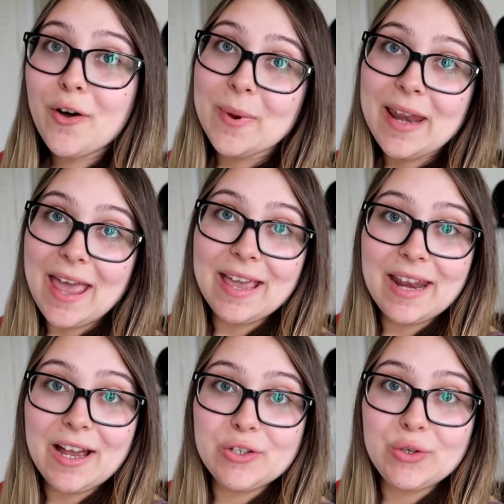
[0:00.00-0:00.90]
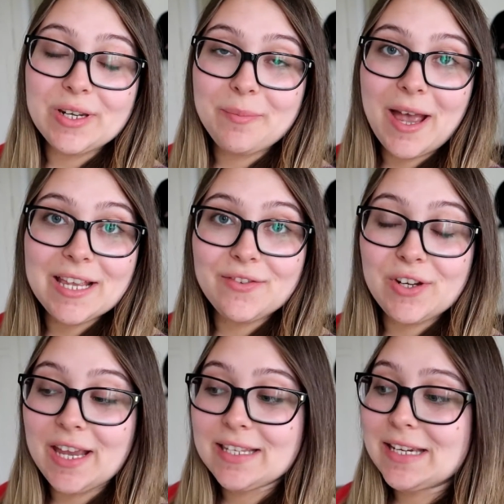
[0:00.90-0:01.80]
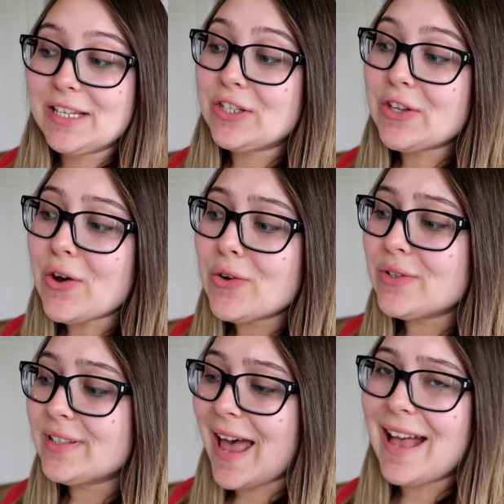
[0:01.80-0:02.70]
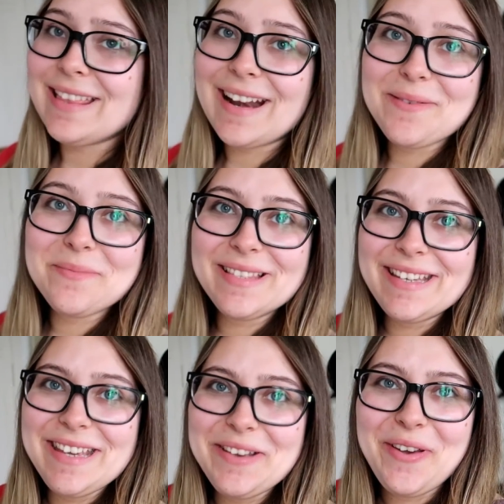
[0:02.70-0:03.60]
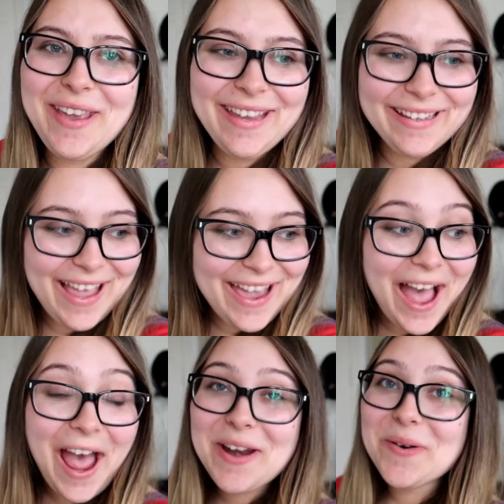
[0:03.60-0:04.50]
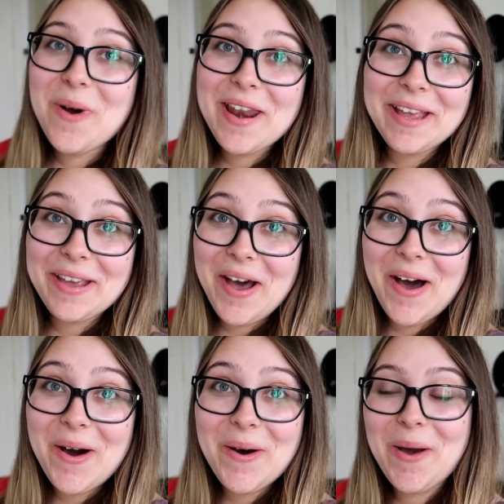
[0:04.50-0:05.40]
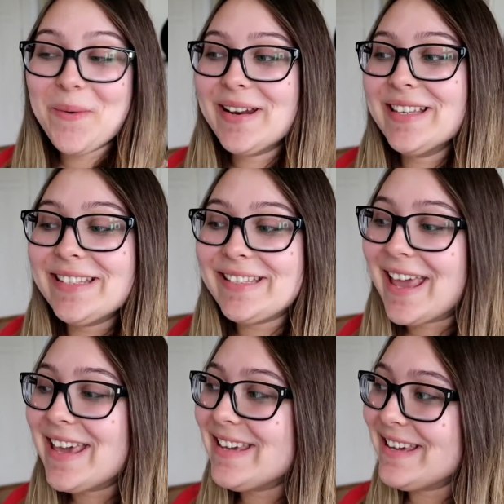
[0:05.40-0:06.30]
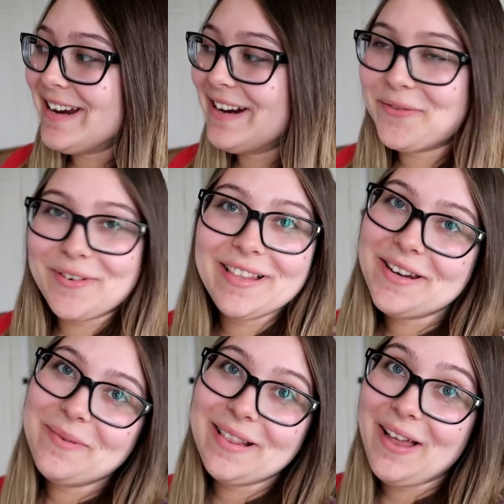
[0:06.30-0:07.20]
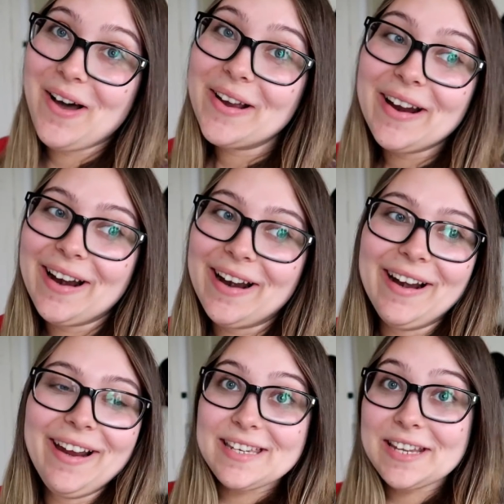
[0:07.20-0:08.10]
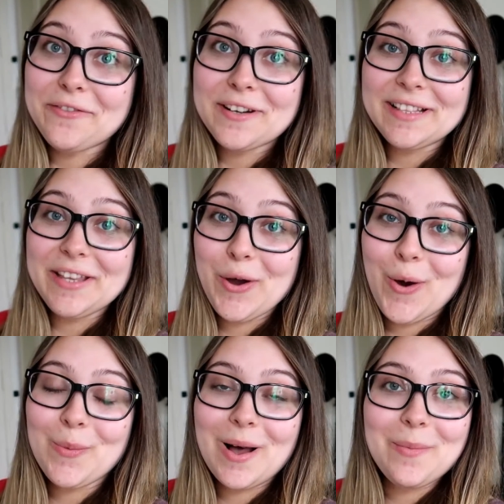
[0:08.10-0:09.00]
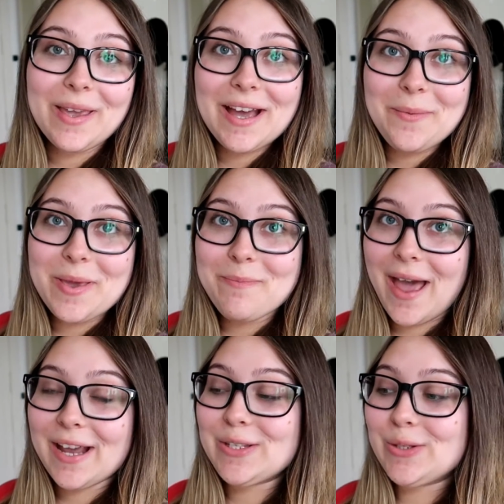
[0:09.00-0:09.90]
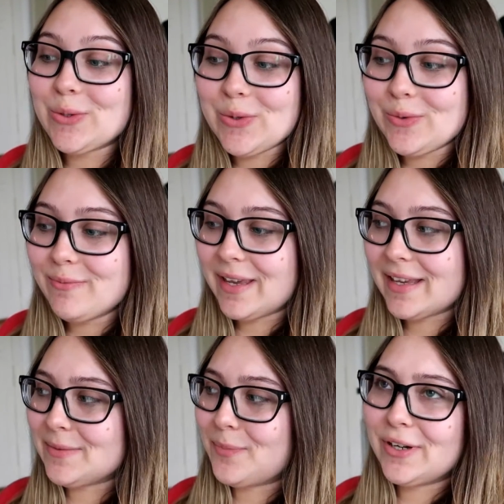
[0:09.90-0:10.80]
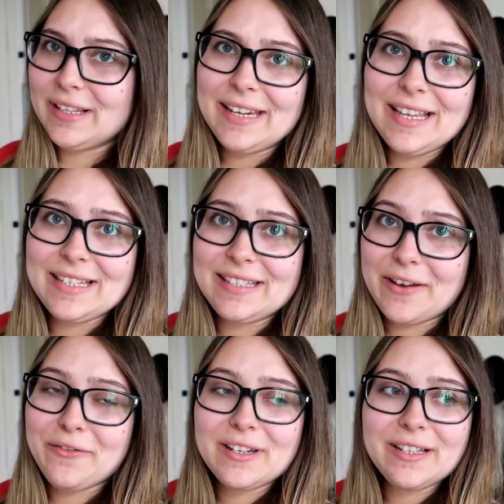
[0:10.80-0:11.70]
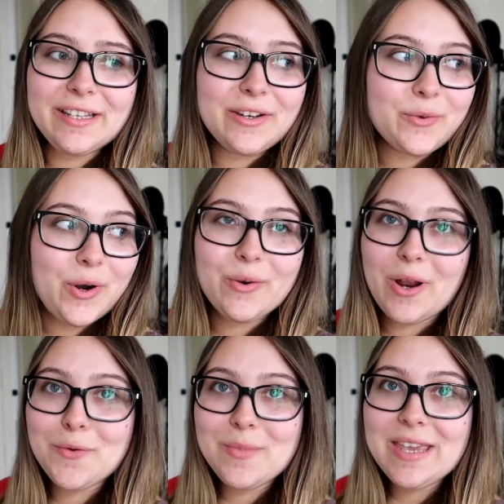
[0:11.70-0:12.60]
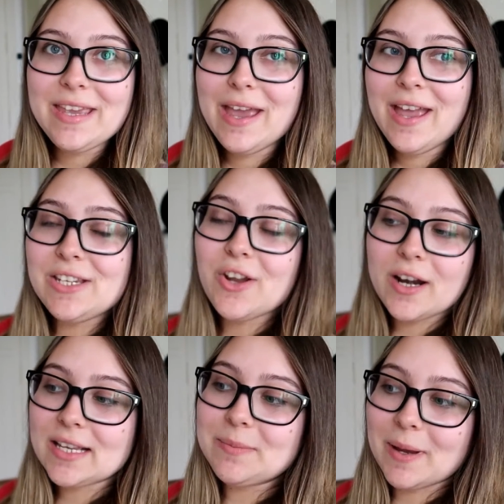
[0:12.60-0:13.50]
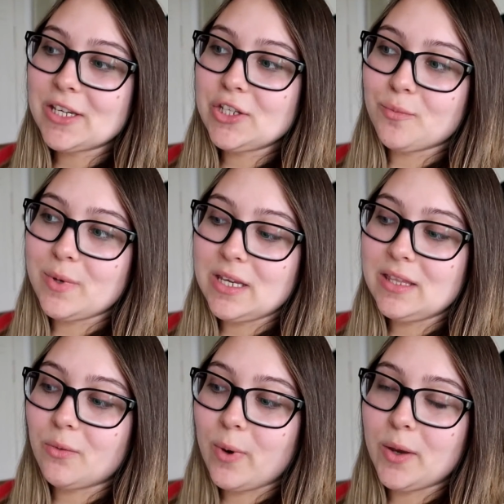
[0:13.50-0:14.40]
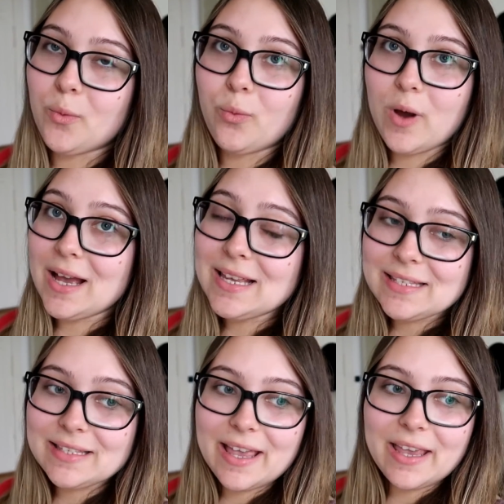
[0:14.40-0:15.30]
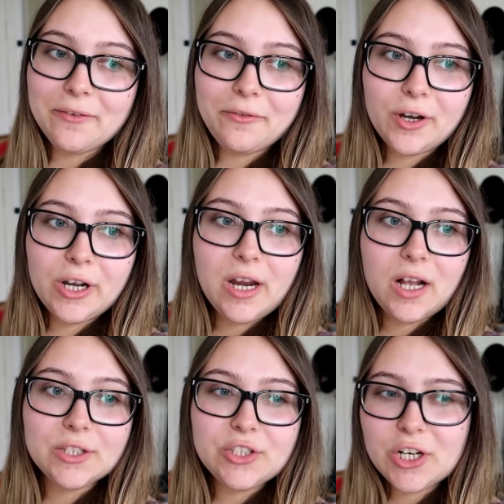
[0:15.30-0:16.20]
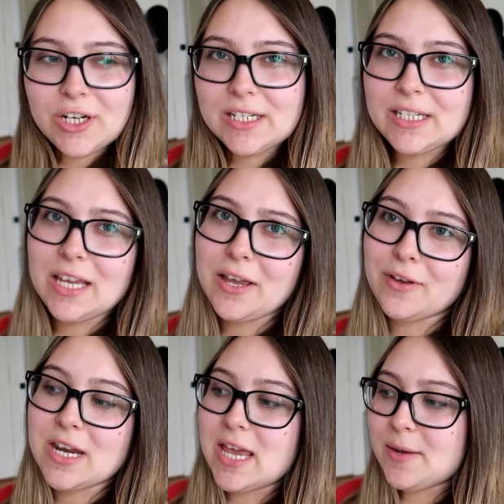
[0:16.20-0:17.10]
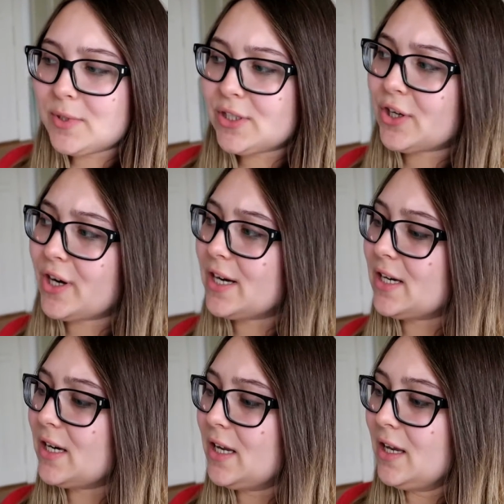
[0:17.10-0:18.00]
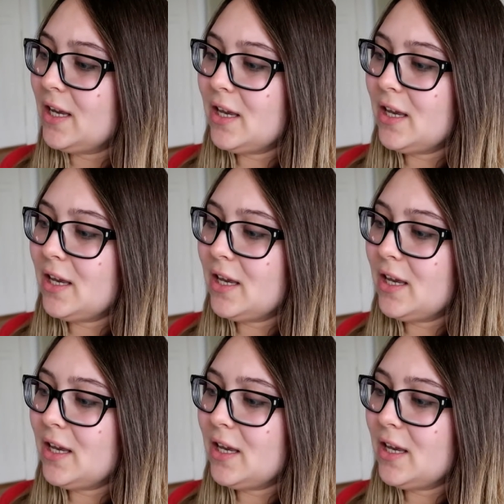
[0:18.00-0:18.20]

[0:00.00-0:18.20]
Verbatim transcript: We've all been hanging out during the past few days, and it's so sad that I'm leaving. Like, I don't want to go. I want to stay here for a little bit longer. I definitely hope I'll be coming back soon because Berlin has definitely grown on me. I did not expect it to be the way it was, like very alternative and hipster and